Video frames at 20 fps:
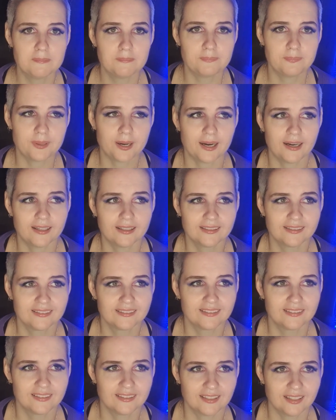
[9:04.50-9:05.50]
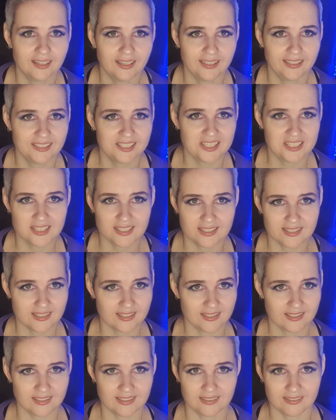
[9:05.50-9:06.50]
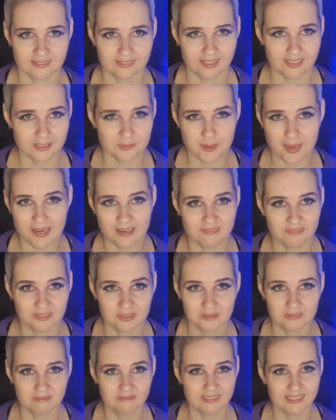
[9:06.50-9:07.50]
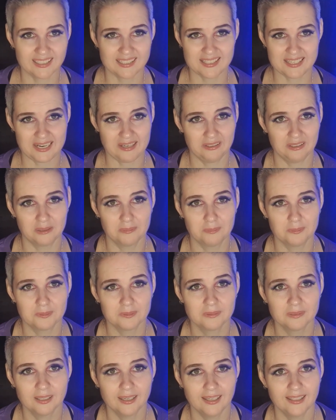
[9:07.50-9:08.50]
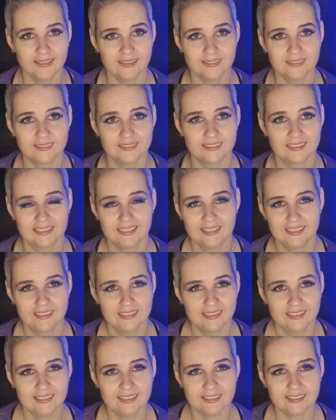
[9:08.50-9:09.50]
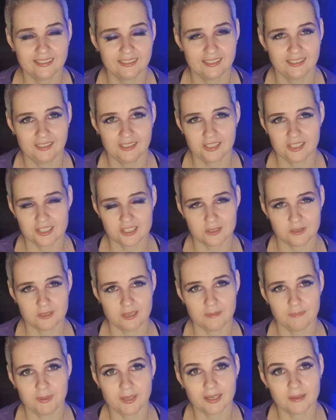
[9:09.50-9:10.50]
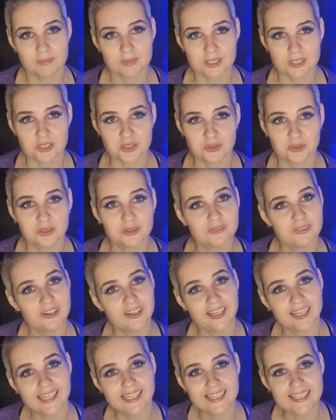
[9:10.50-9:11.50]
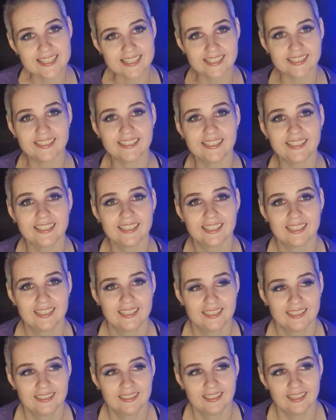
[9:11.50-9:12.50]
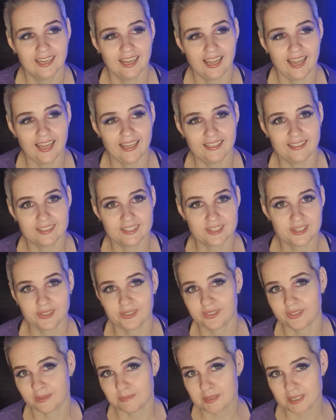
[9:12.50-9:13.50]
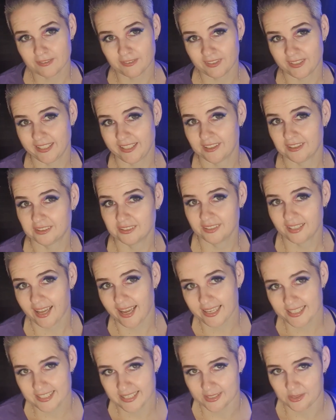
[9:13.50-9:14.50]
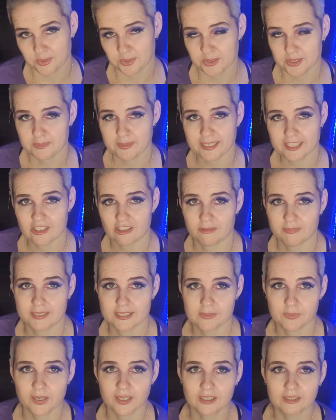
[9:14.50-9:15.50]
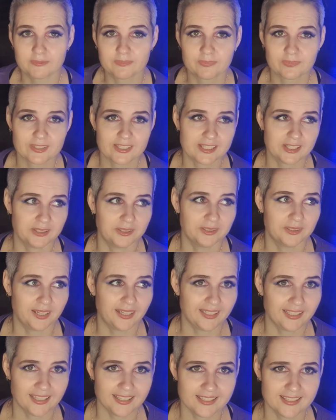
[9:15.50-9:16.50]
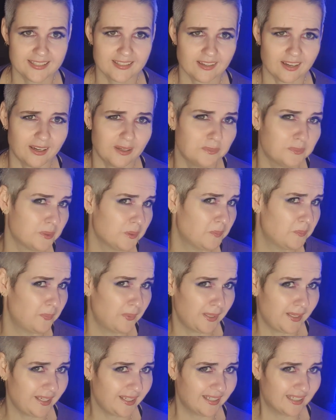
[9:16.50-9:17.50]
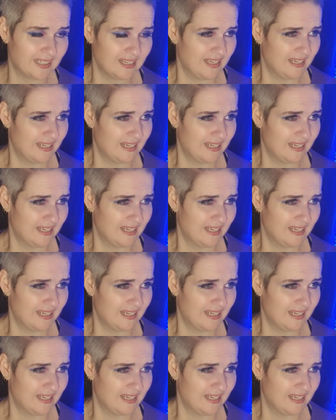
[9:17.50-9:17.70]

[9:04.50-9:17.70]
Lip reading: but it's painful and it's terrible, and it becomes a chore very easily. And so I'm definitely on the asexual spectrum as well. So I guess I would be